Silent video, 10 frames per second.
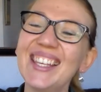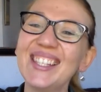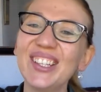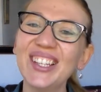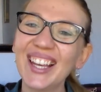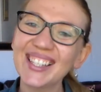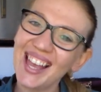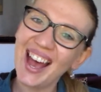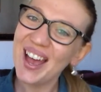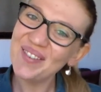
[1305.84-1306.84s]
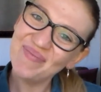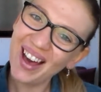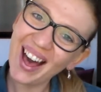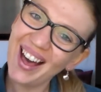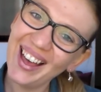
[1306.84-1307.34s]
See you next time.
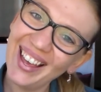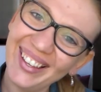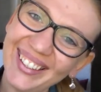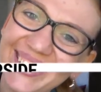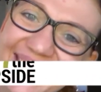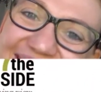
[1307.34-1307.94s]
Bye.